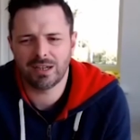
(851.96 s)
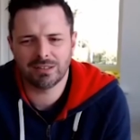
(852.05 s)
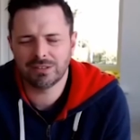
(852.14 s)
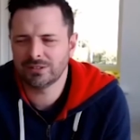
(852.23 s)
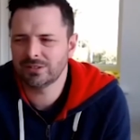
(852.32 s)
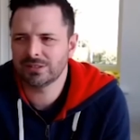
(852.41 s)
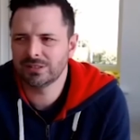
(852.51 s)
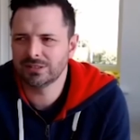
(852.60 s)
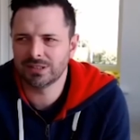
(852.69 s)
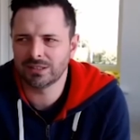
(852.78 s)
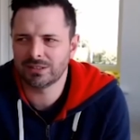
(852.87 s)
I
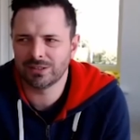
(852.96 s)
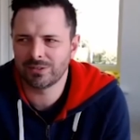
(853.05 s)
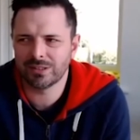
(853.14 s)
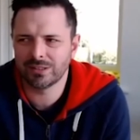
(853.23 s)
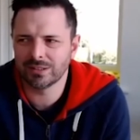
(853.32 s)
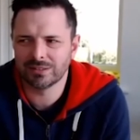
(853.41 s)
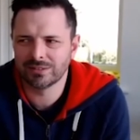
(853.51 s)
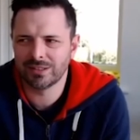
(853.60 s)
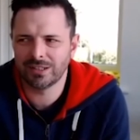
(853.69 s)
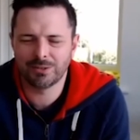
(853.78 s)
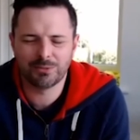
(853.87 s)
honestly I don't think
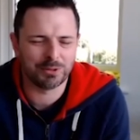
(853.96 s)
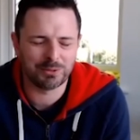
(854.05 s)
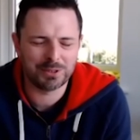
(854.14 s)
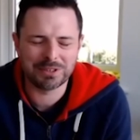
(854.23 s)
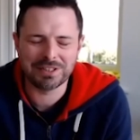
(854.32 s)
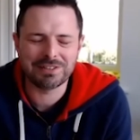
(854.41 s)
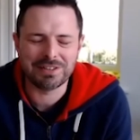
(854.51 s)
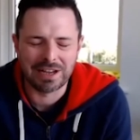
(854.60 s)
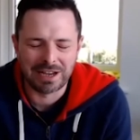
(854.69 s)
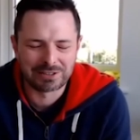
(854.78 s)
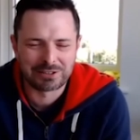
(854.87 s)
I know what the word is
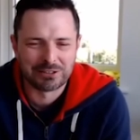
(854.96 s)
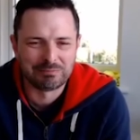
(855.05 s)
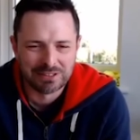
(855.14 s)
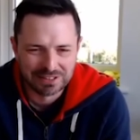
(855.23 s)
yet. I should be